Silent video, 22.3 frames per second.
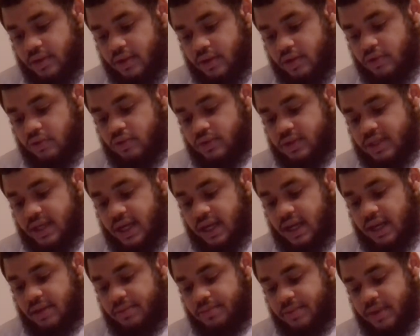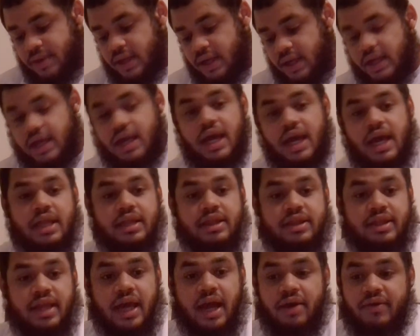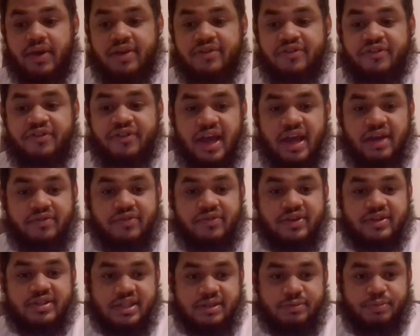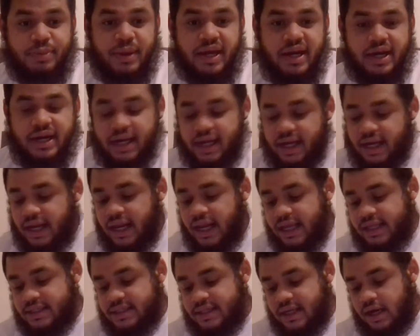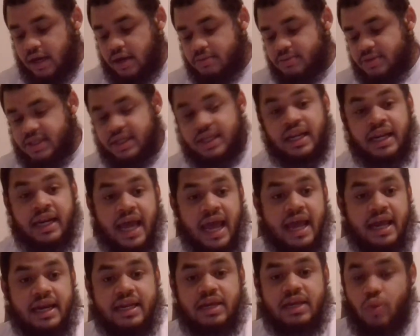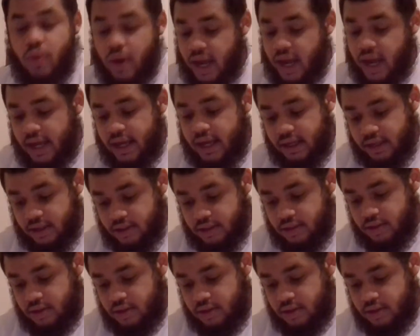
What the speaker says: You telling me Derek Favors is better than Klay Thompson in any way?